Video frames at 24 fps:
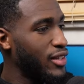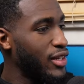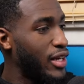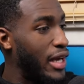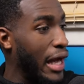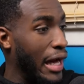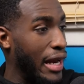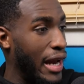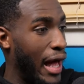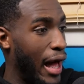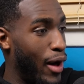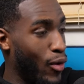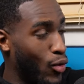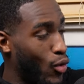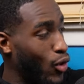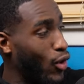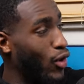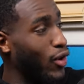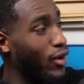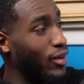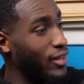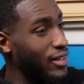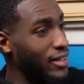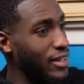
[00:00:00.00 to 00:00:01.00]
Get
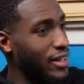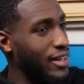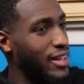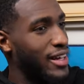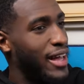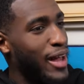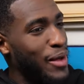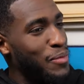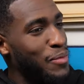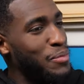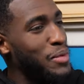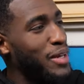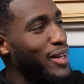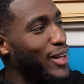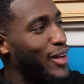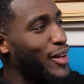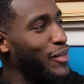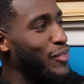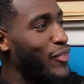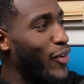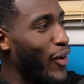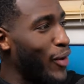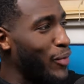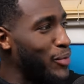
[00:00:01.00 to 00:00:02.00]
alcohol. Give me the
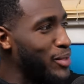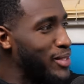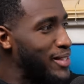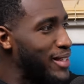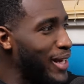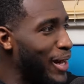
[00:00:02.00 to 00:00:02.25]
gift card. No. What's